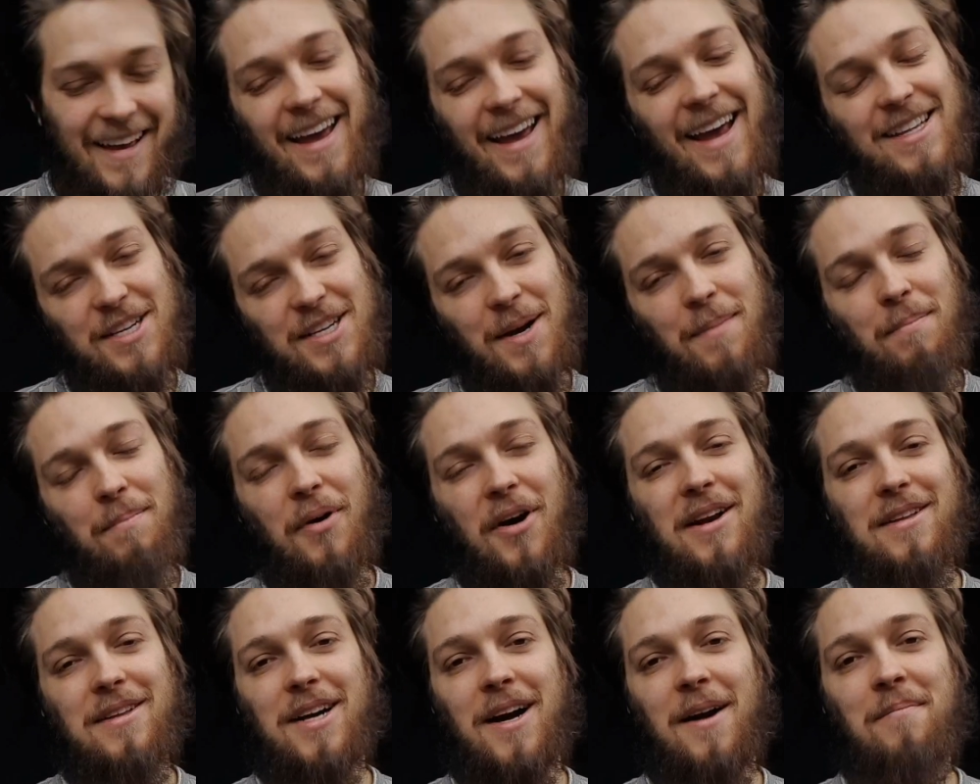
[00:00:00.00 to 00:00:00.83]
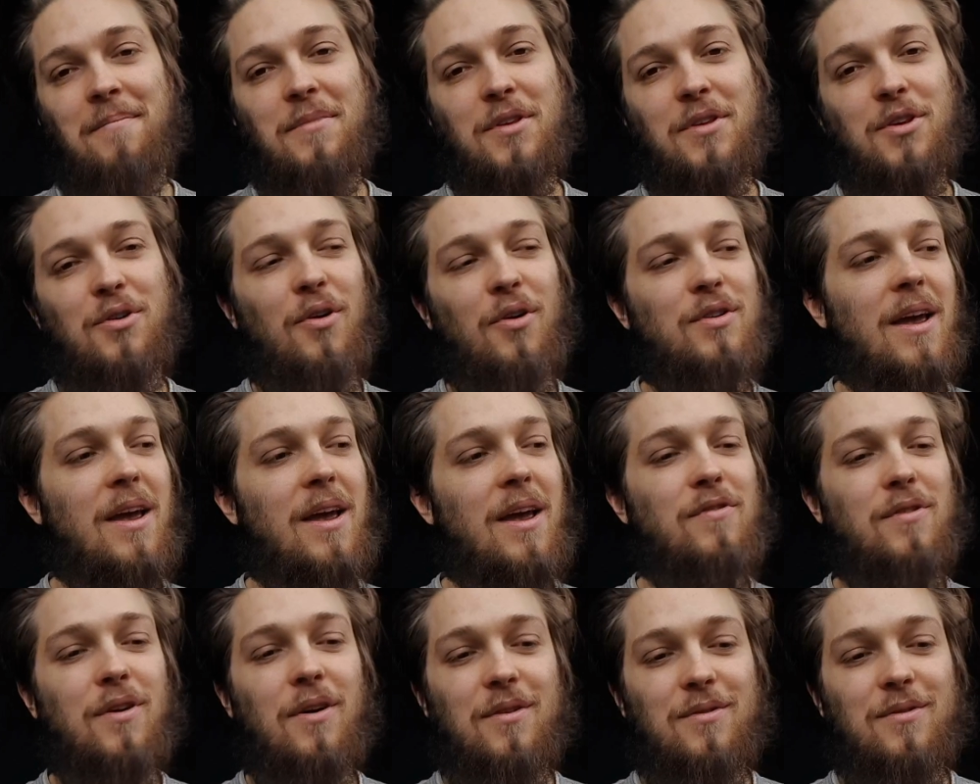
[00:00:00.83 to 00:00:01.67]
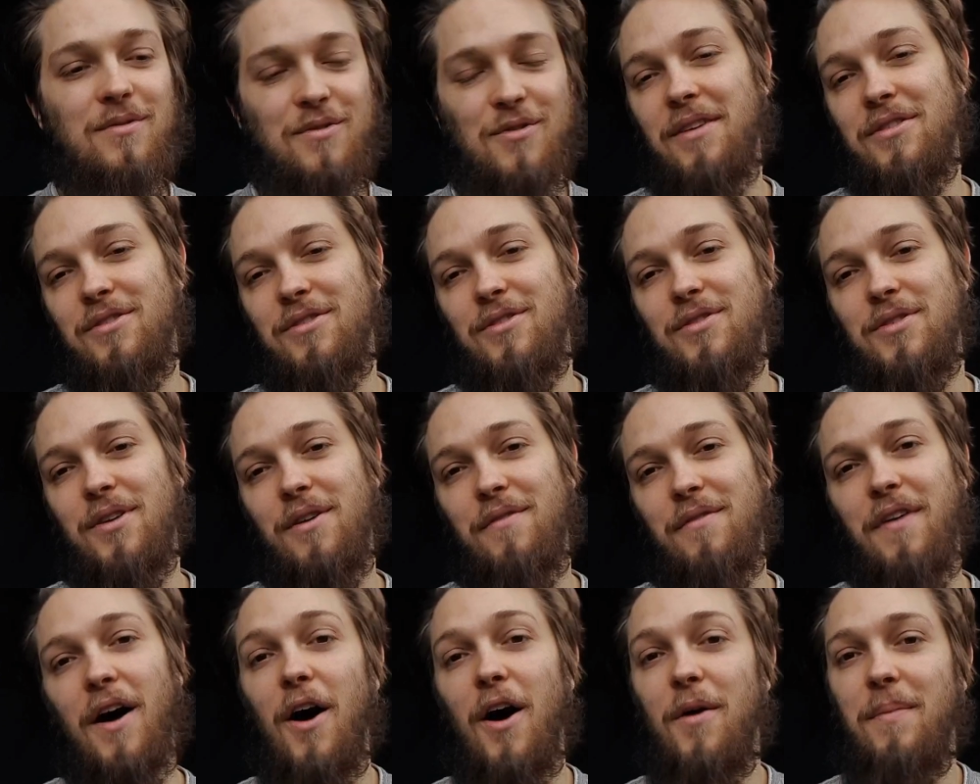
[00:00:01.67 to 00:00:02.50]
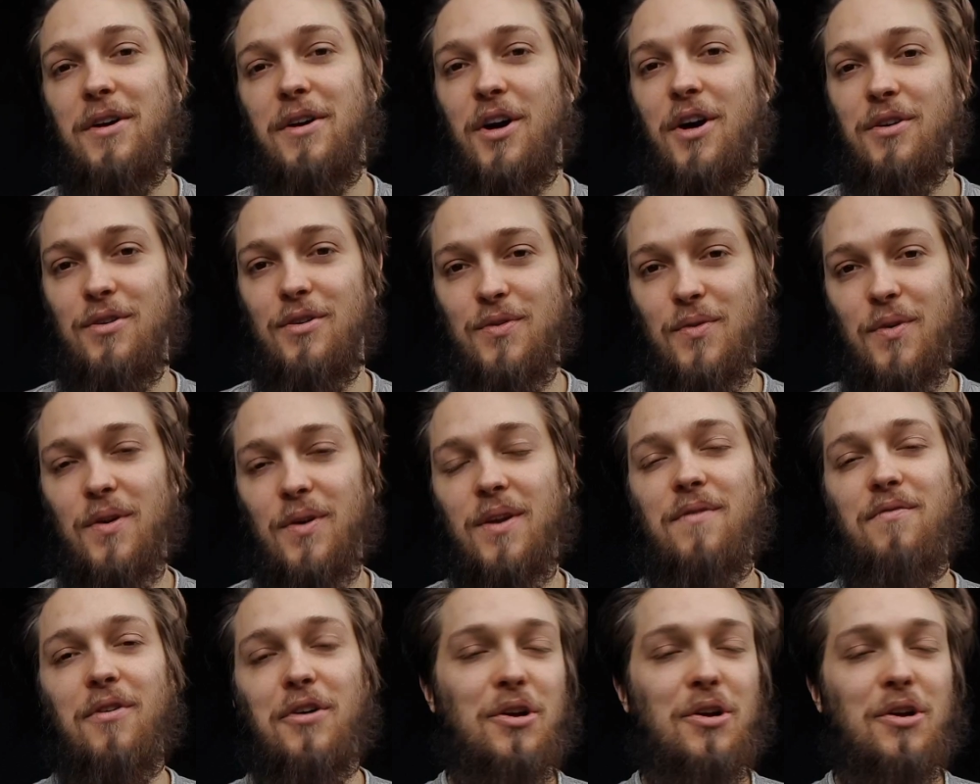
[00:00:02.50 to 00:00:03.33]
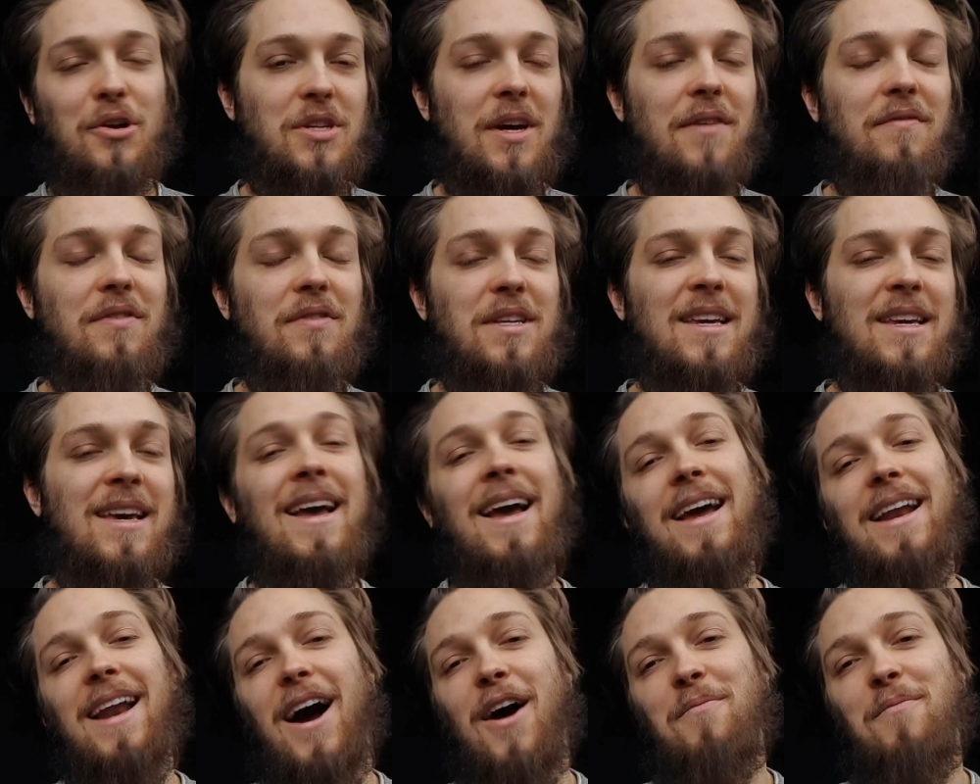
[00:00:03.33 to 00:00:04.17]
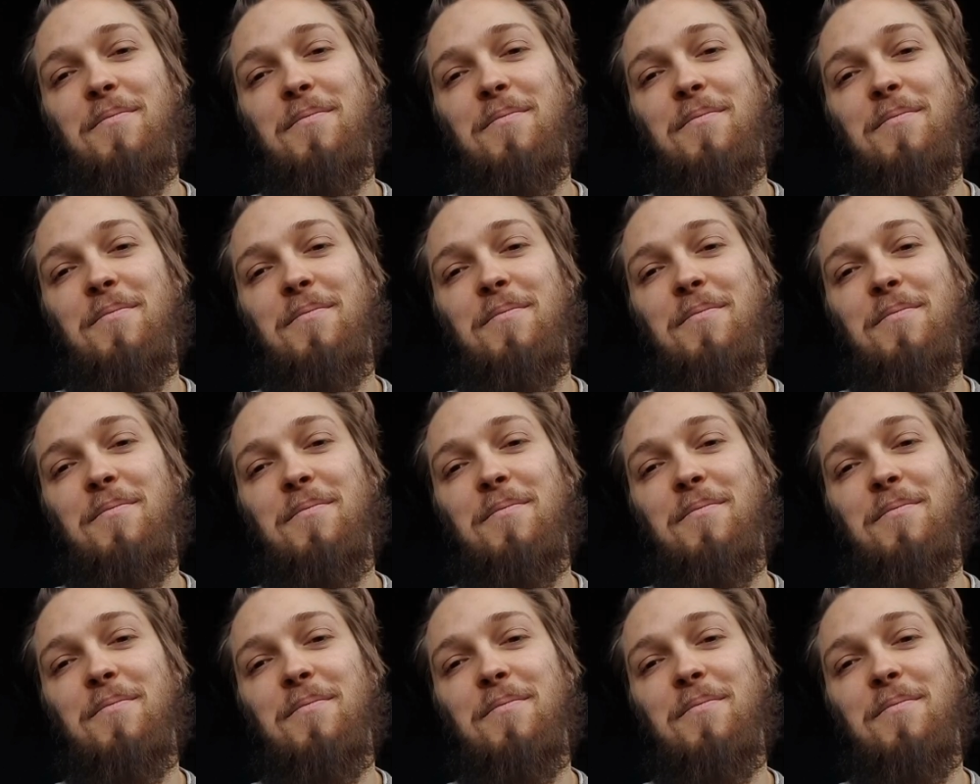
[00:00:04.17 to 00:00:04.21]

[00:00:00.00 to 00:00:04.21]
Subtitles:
at some point in time, you also have to ask yourself, how much are you doing for longevity, and how